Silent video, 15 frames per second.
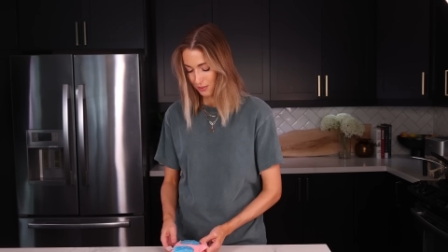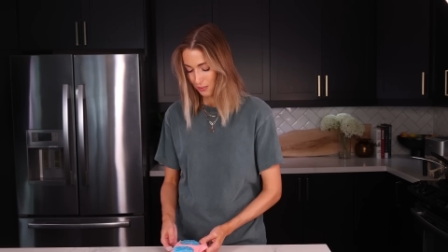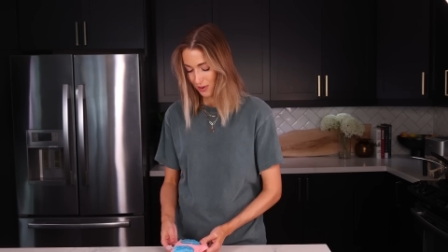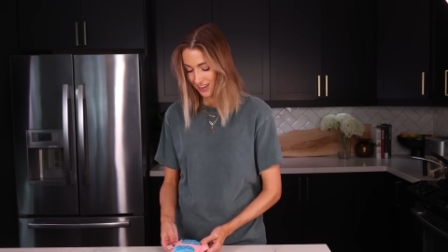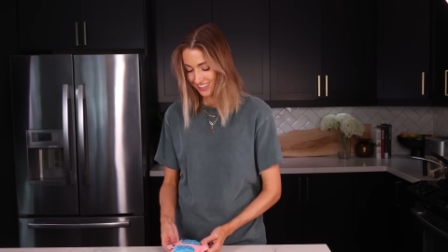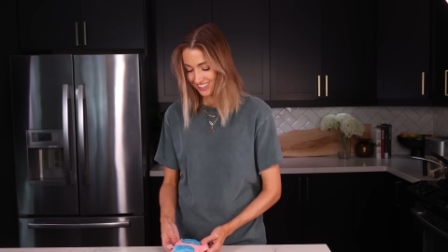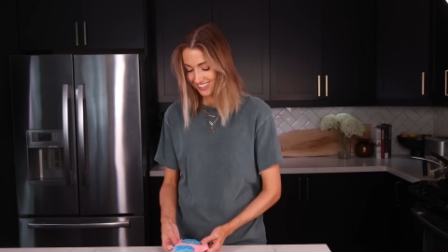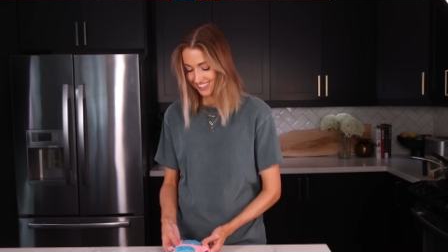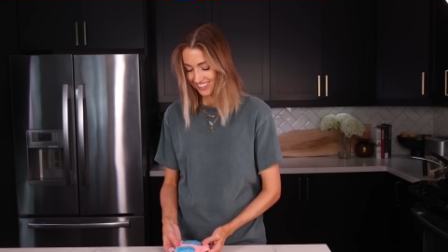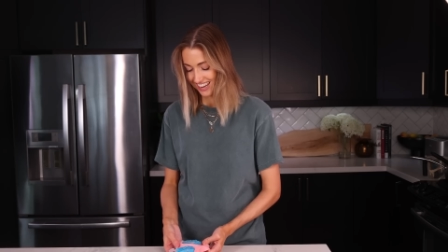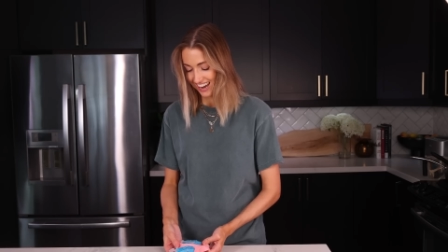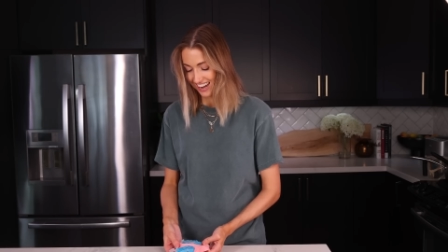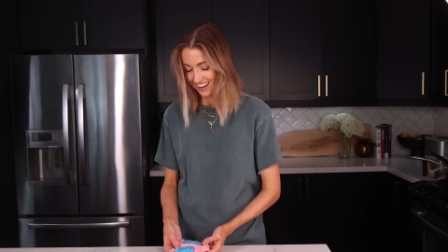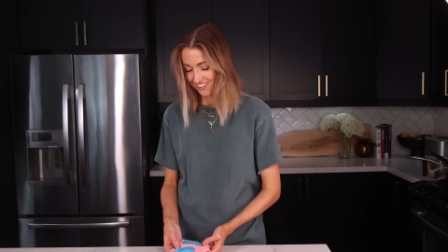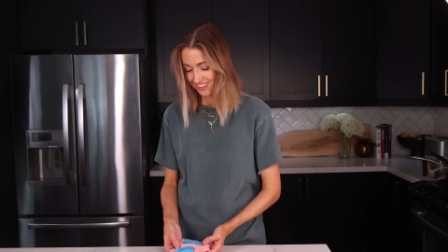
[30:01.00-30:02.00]
The one
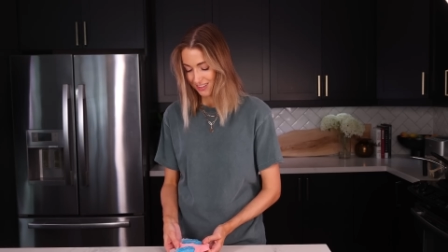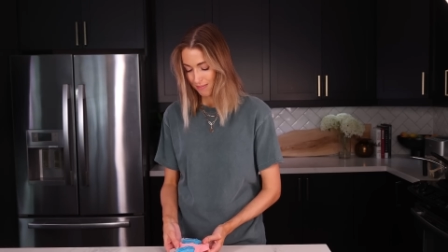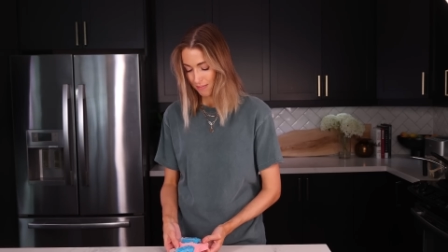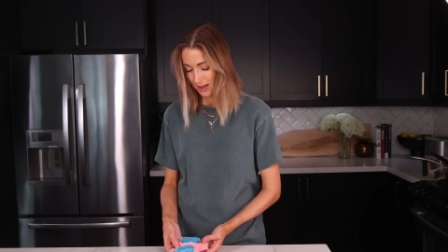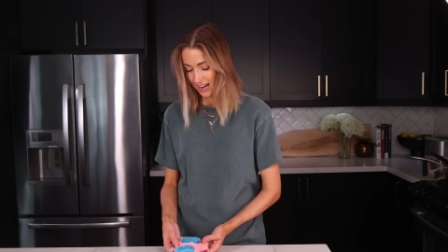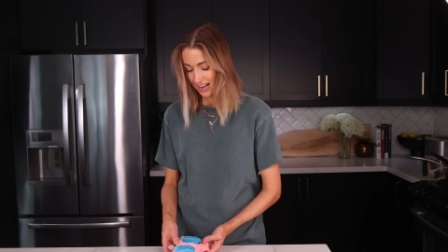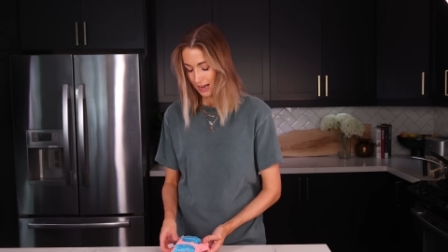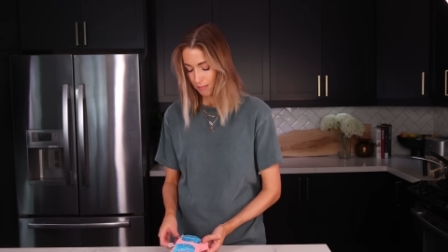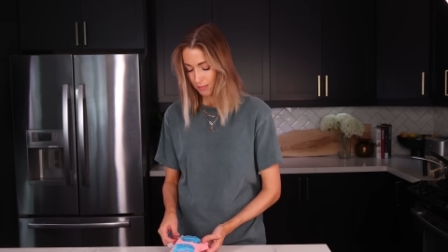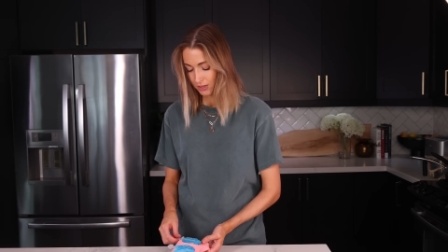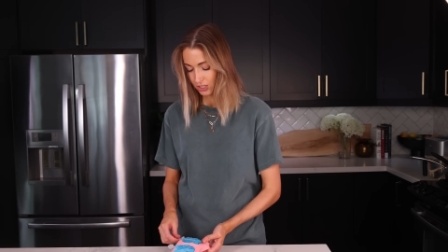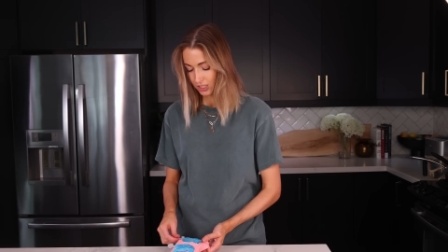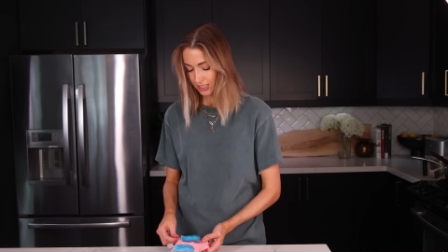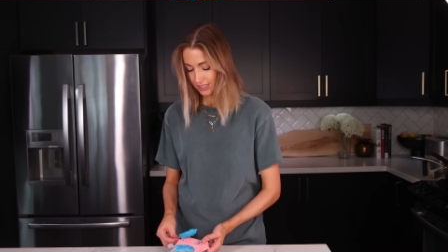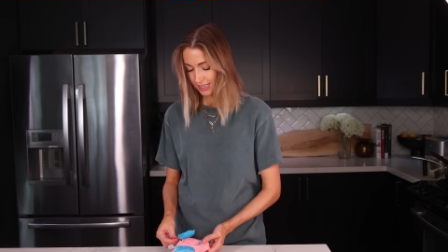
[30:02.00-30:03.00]
side of the
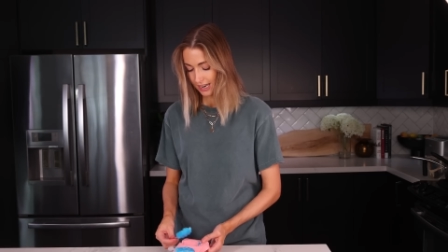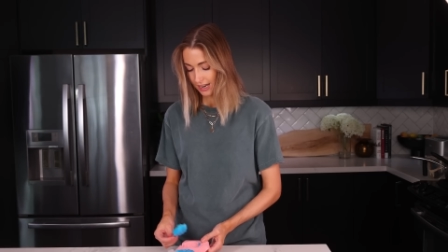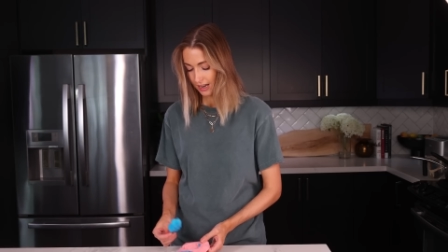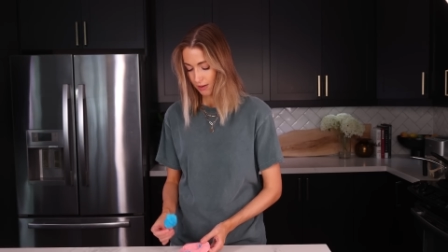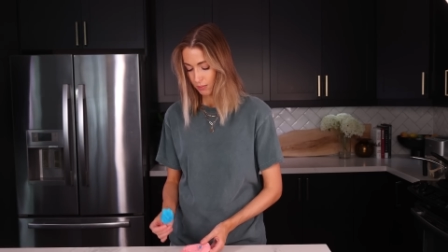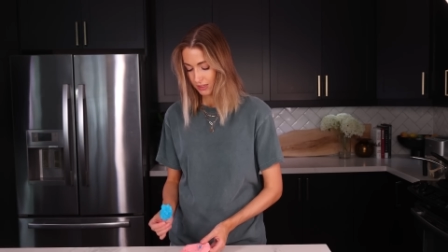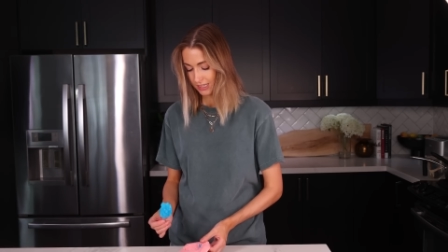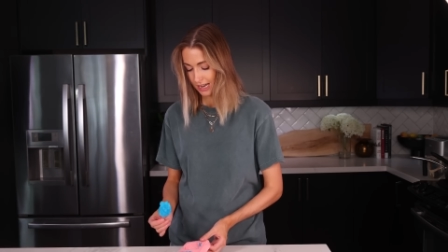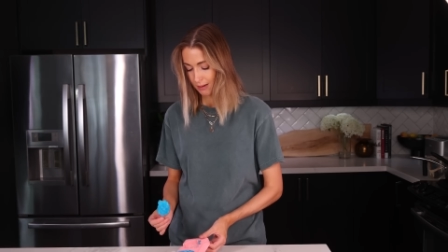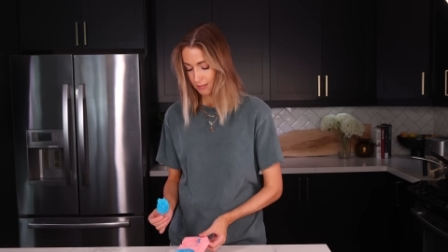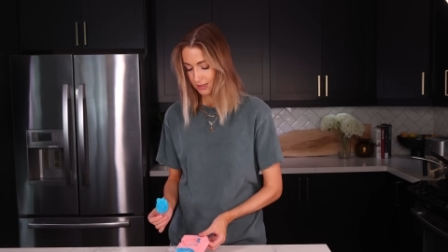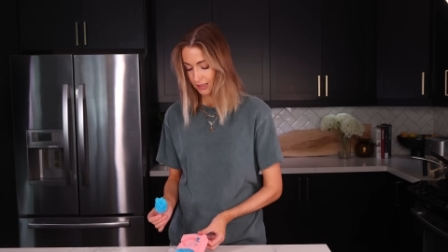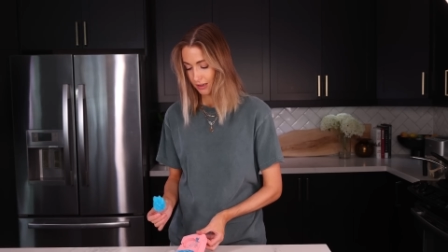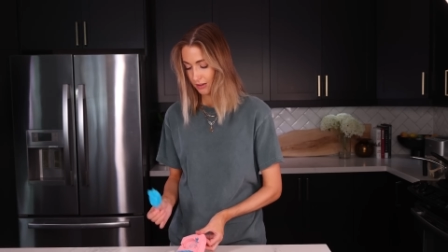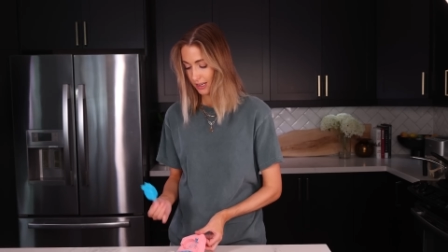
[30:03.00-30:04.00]
pineapple just like was
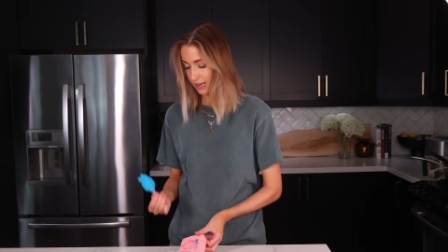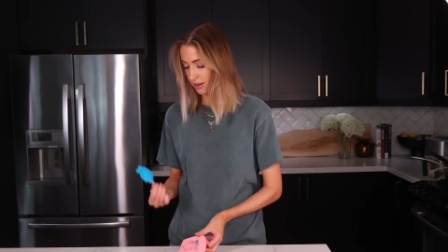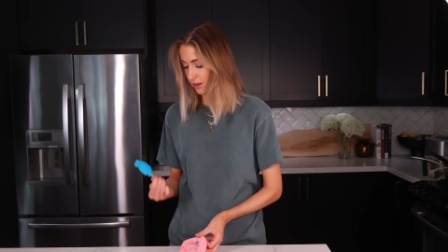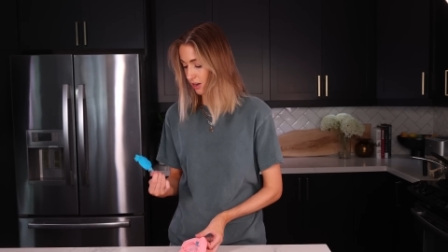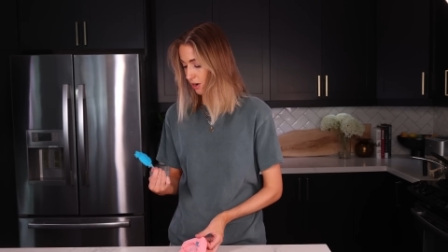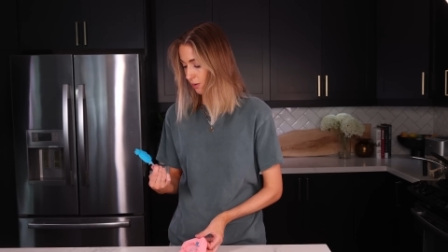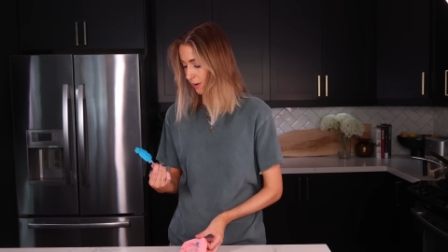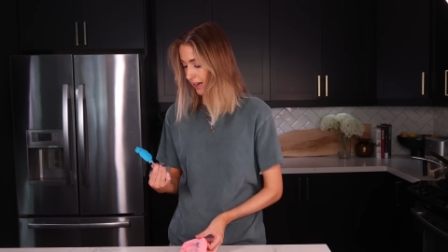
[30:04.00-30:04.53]
absolutely no